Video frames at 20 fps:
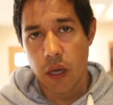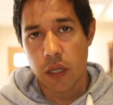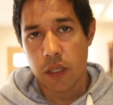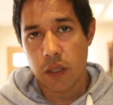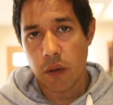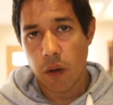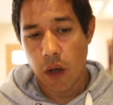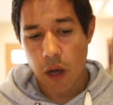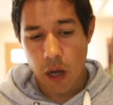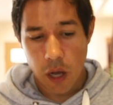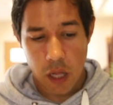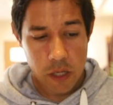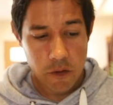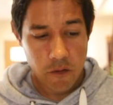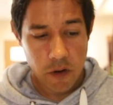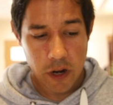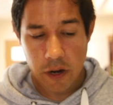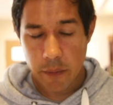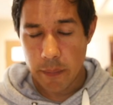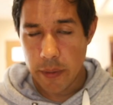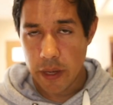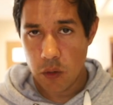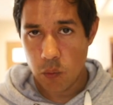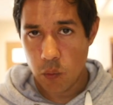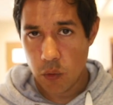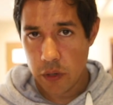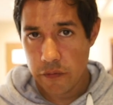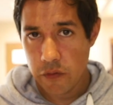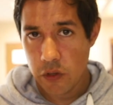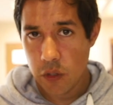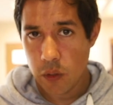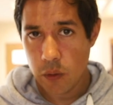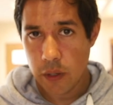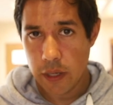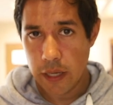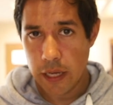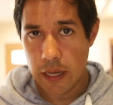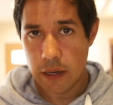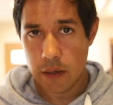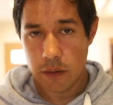So I highly recommend, whatever you're
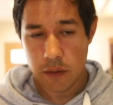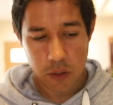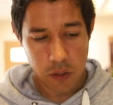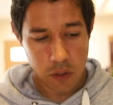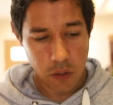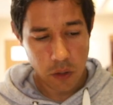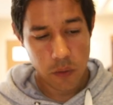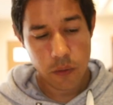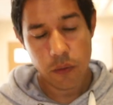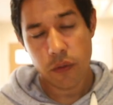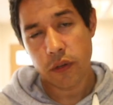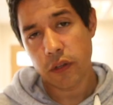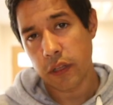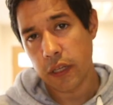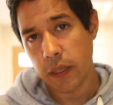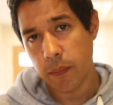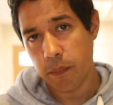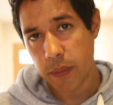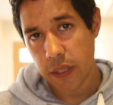looking at, go go to the